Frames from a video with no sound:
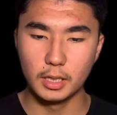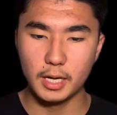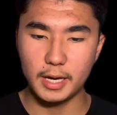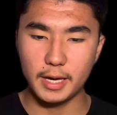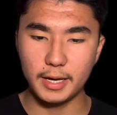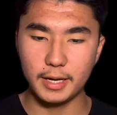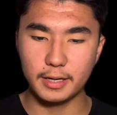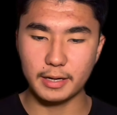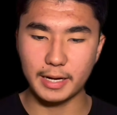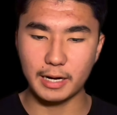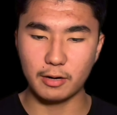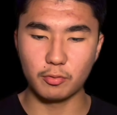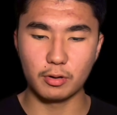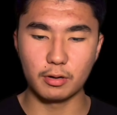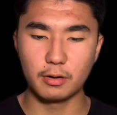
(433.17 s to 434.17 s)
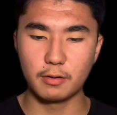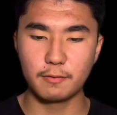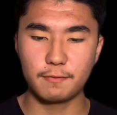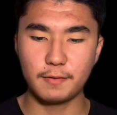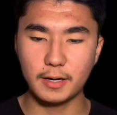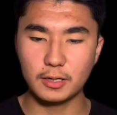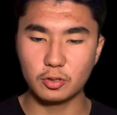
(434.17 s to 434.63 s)
and our
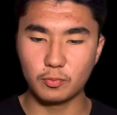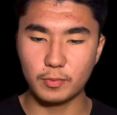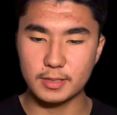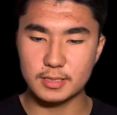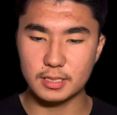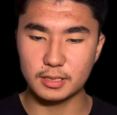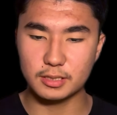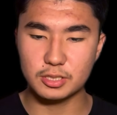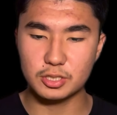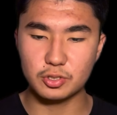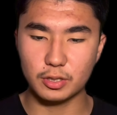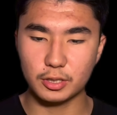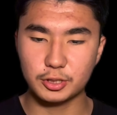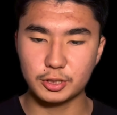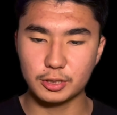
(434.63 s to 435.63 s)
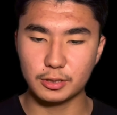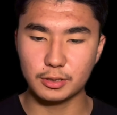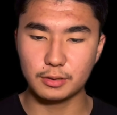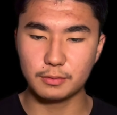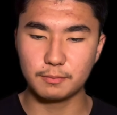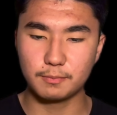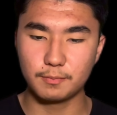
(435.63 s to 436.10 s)
final resonance
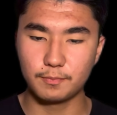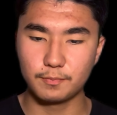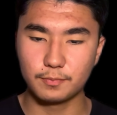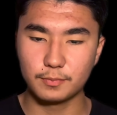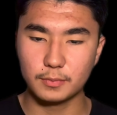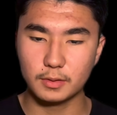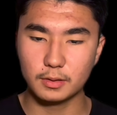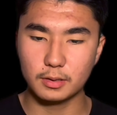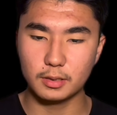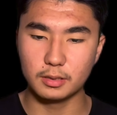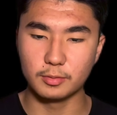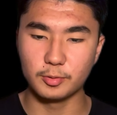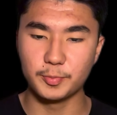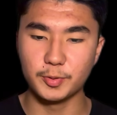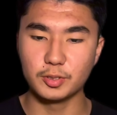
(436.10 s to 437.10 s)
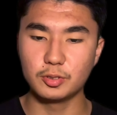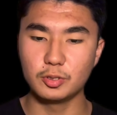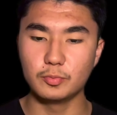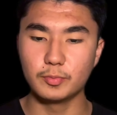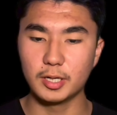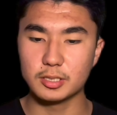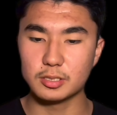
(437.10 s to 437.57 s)
structure, and let me put a 2
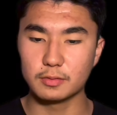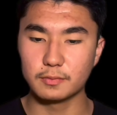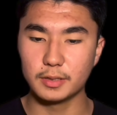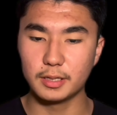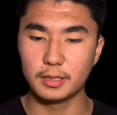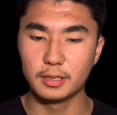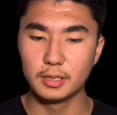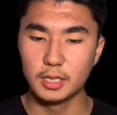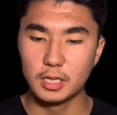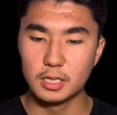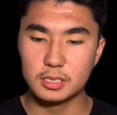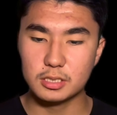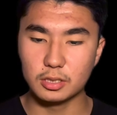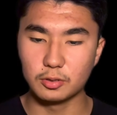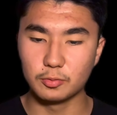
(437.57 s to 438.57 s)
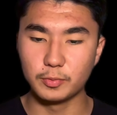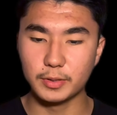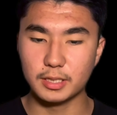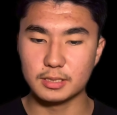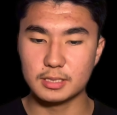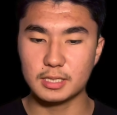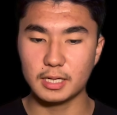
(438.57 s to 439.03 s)
minus over there. So we can
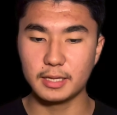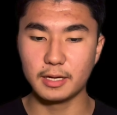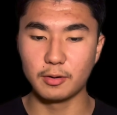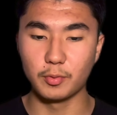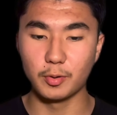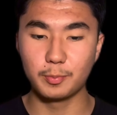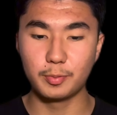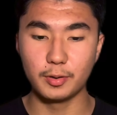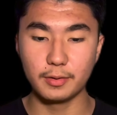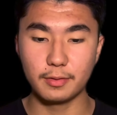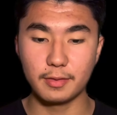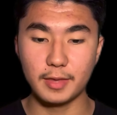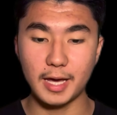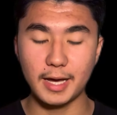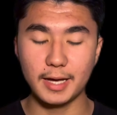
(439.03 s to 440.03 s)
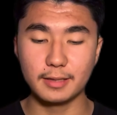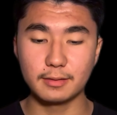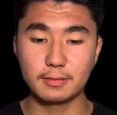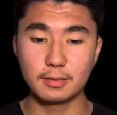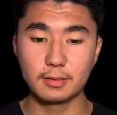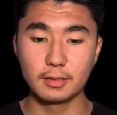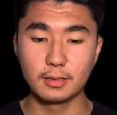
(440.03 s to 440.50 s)
say that we'll put
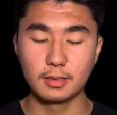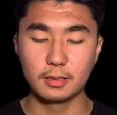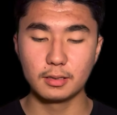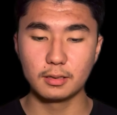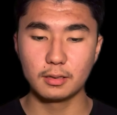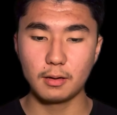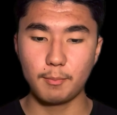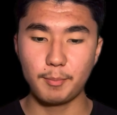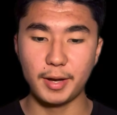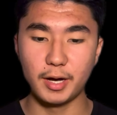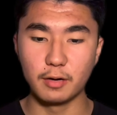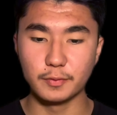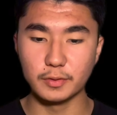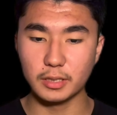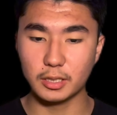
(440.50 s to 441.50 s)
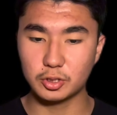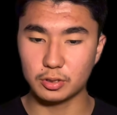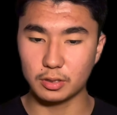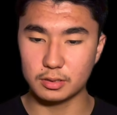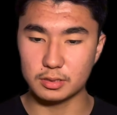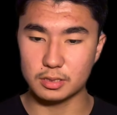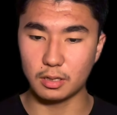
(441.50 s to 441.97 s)
that pair of
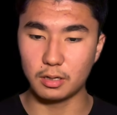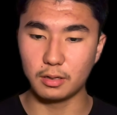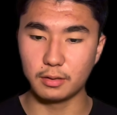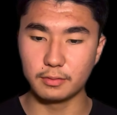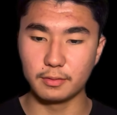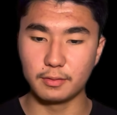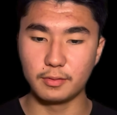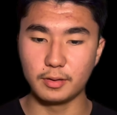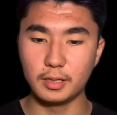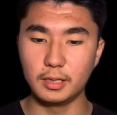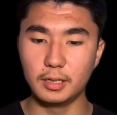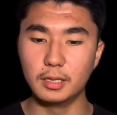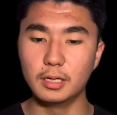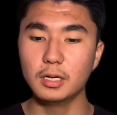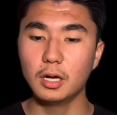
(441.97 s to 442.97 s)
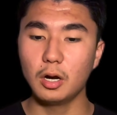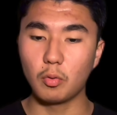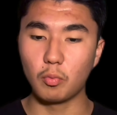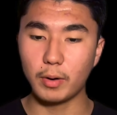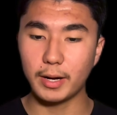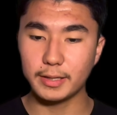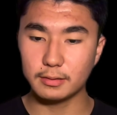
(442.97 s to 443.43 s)
electrons on the
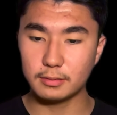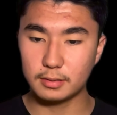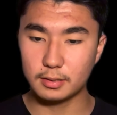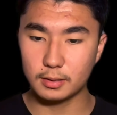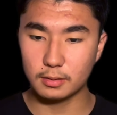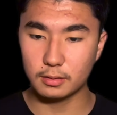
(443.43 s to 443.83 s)
right